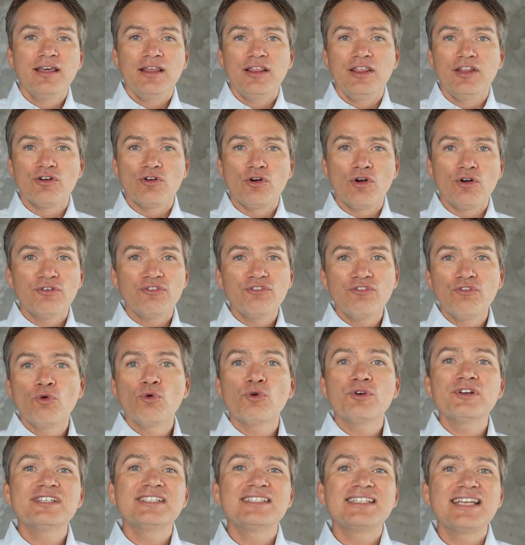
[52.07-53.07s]
There are
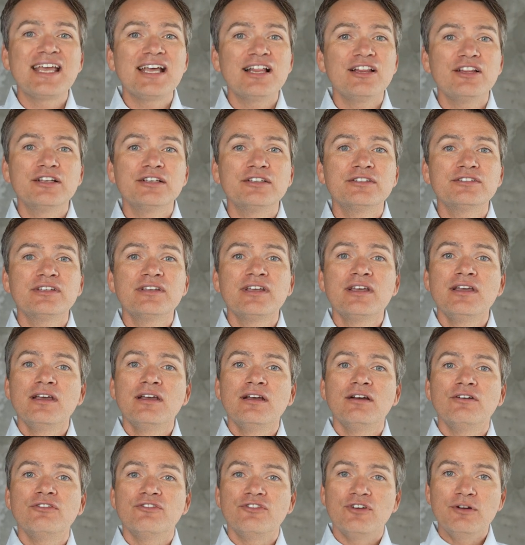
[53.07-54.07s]
four sailings
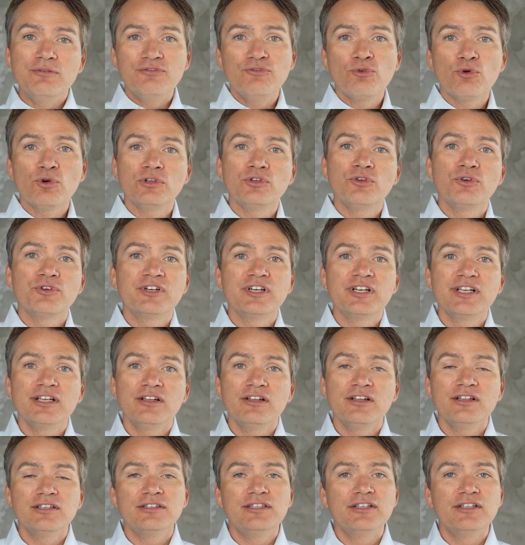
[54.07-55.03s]
from Fort Lauderdale.